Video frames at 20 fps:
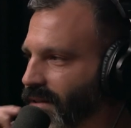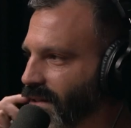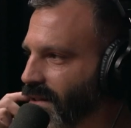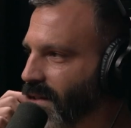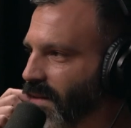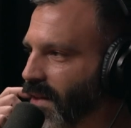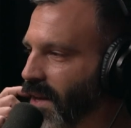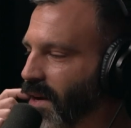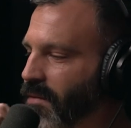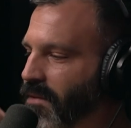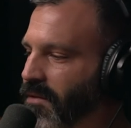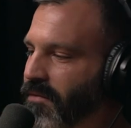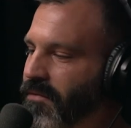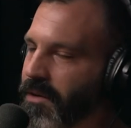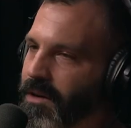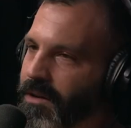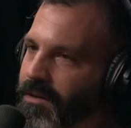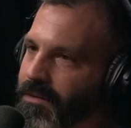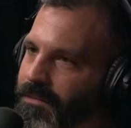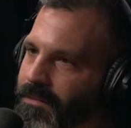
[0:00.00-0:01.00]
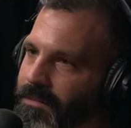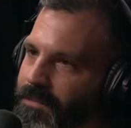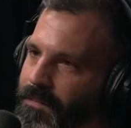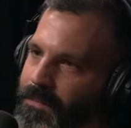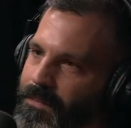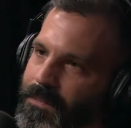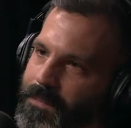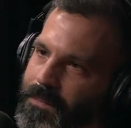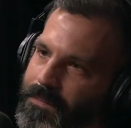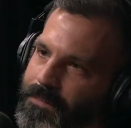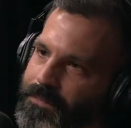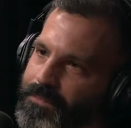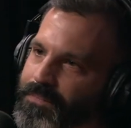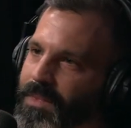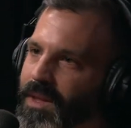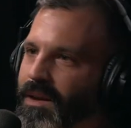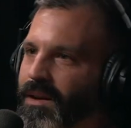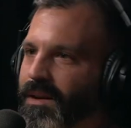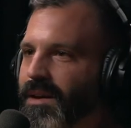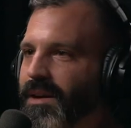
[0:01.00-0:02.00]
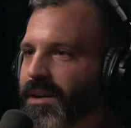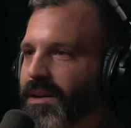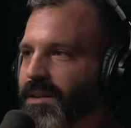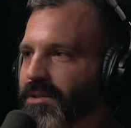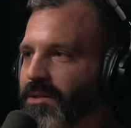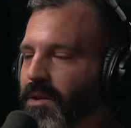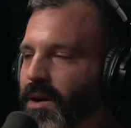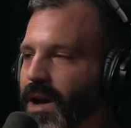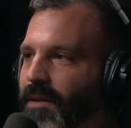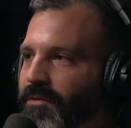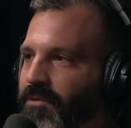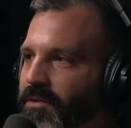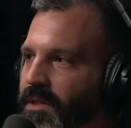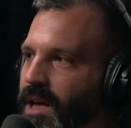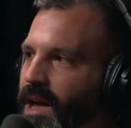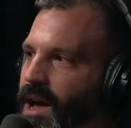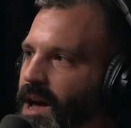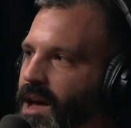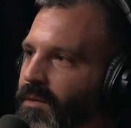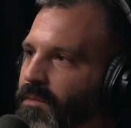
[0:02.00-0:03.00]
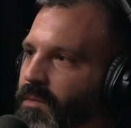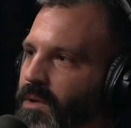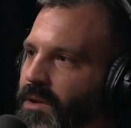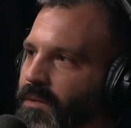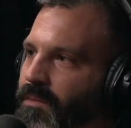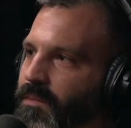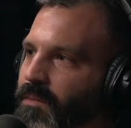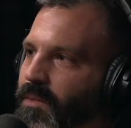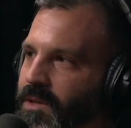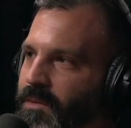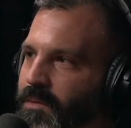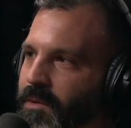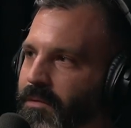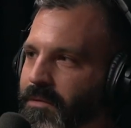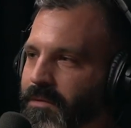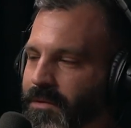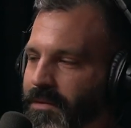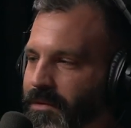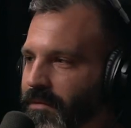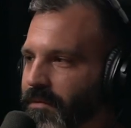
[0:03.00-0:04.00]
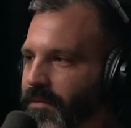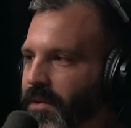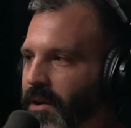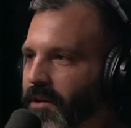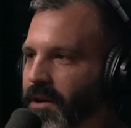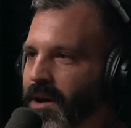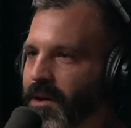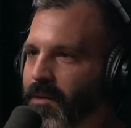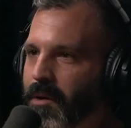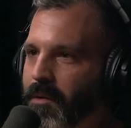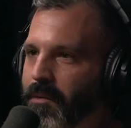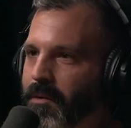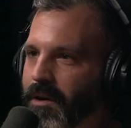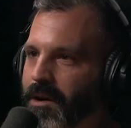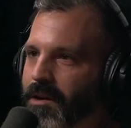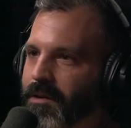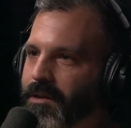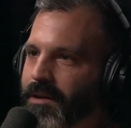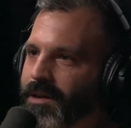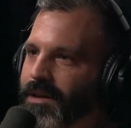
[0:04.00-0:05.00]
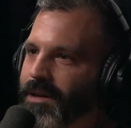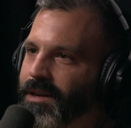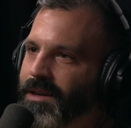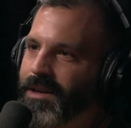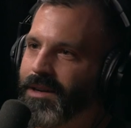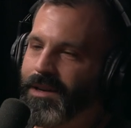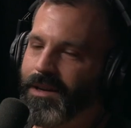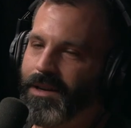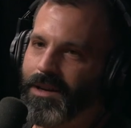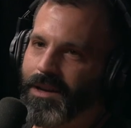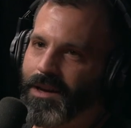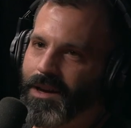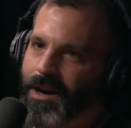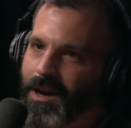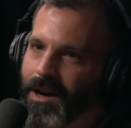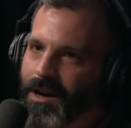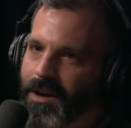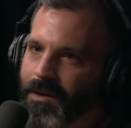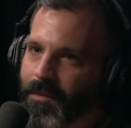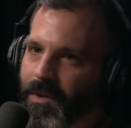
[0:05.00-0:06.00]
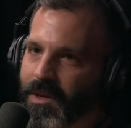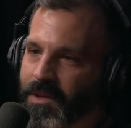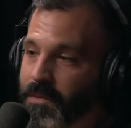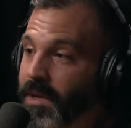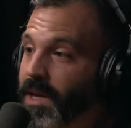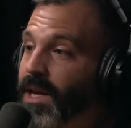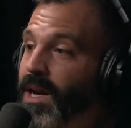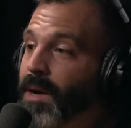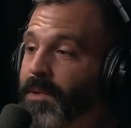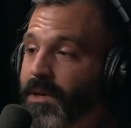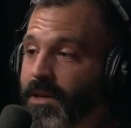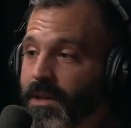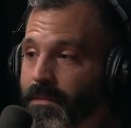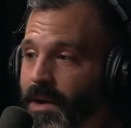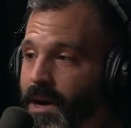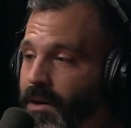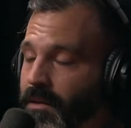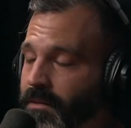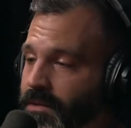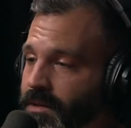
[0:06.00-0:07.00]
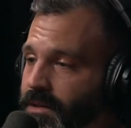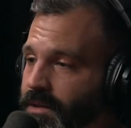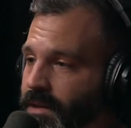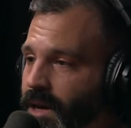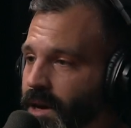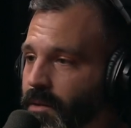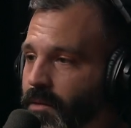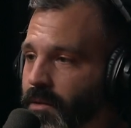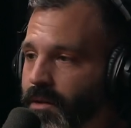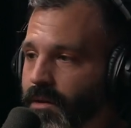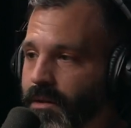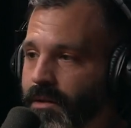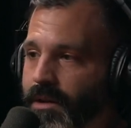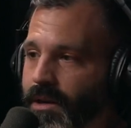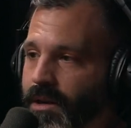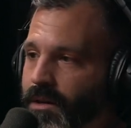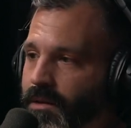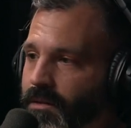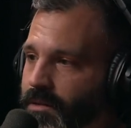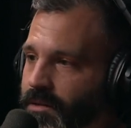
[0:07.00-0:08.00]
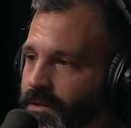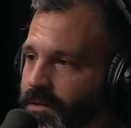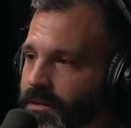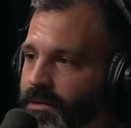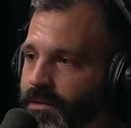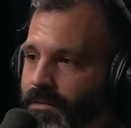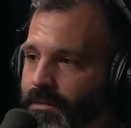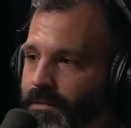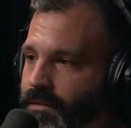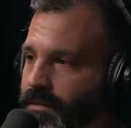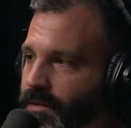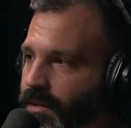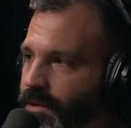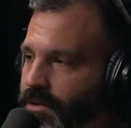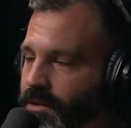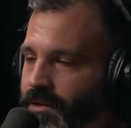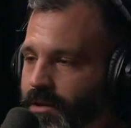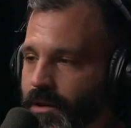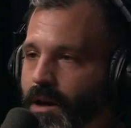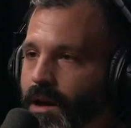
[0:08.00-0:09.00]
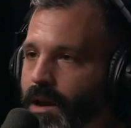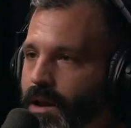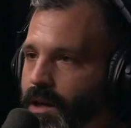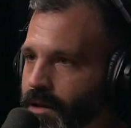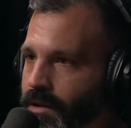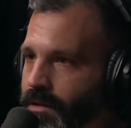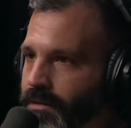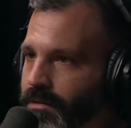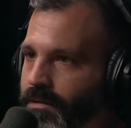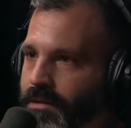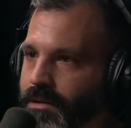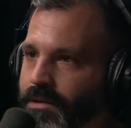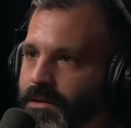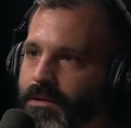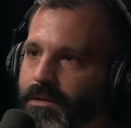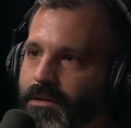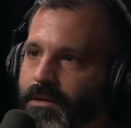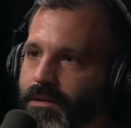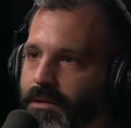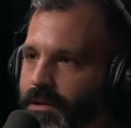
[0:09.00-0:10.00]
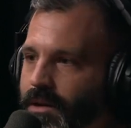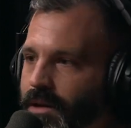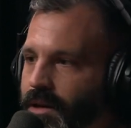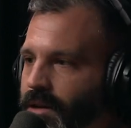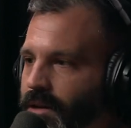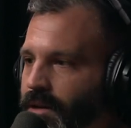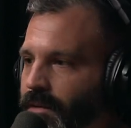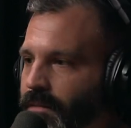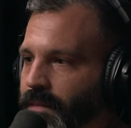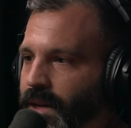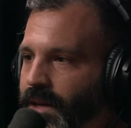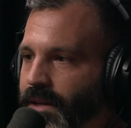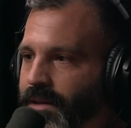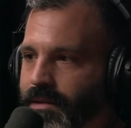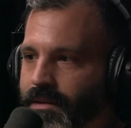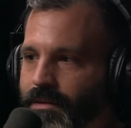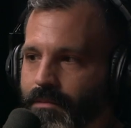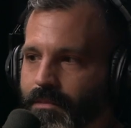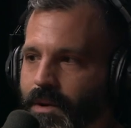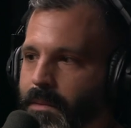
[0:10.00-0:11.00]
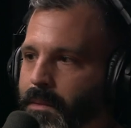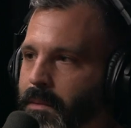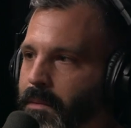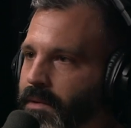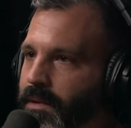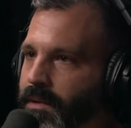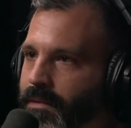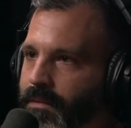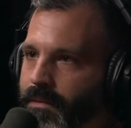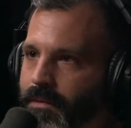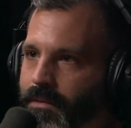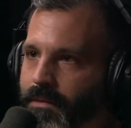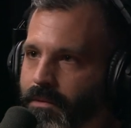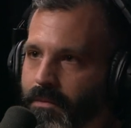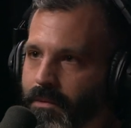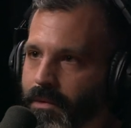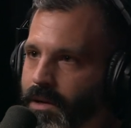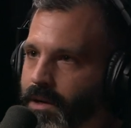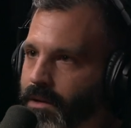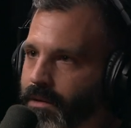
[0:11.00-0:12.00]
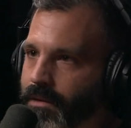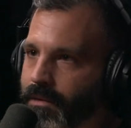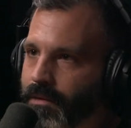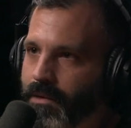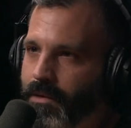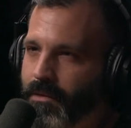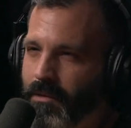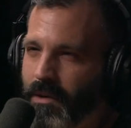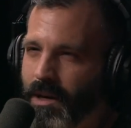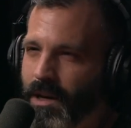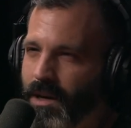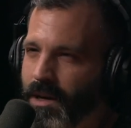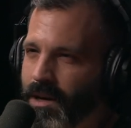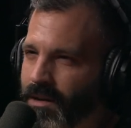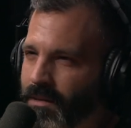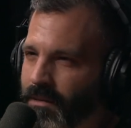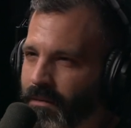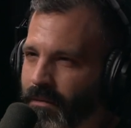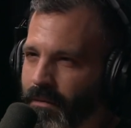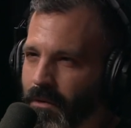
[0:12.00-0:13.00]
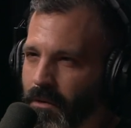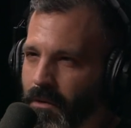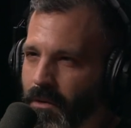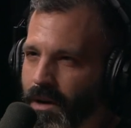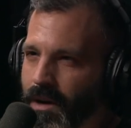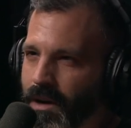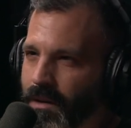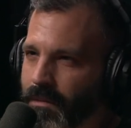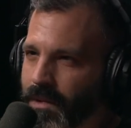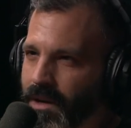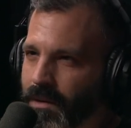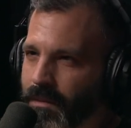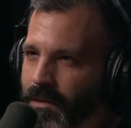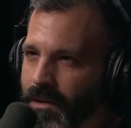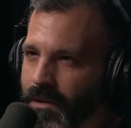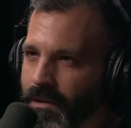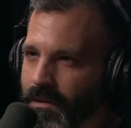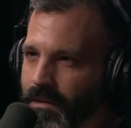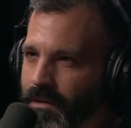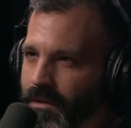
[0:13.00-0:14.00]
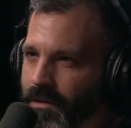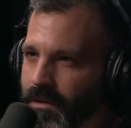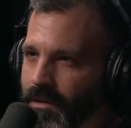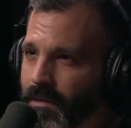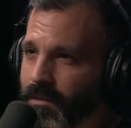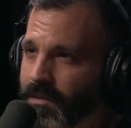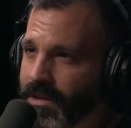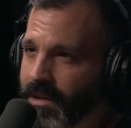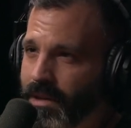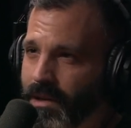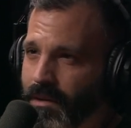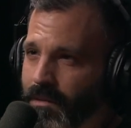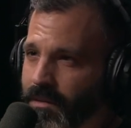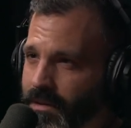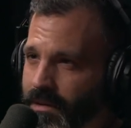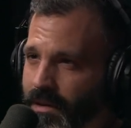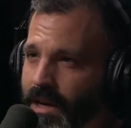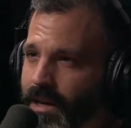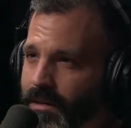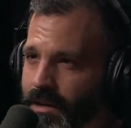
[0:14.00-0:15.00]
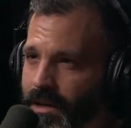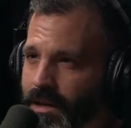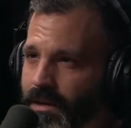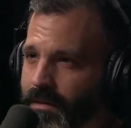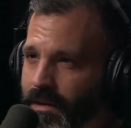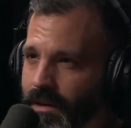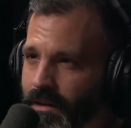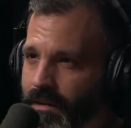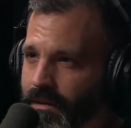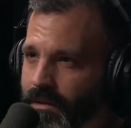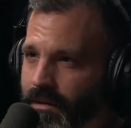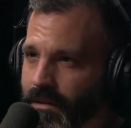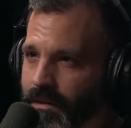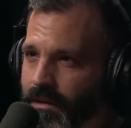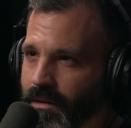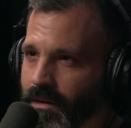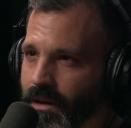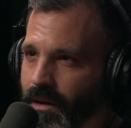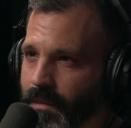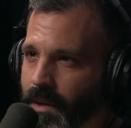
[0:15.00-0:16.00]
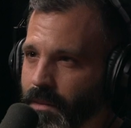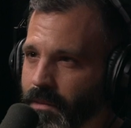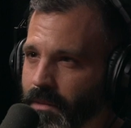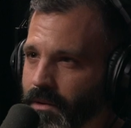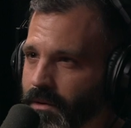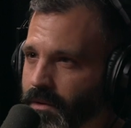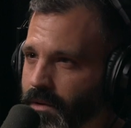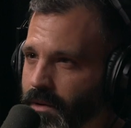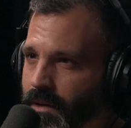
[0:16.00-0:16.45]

So that was fun. Yeah. So after that, we once we figured out where we're going. Um, once we get up into the mountains, now we're you know there's it's just a lot of hills. Um, it's probably three or three a.m., four a.m. maybe it was it was late in the evening. I remember.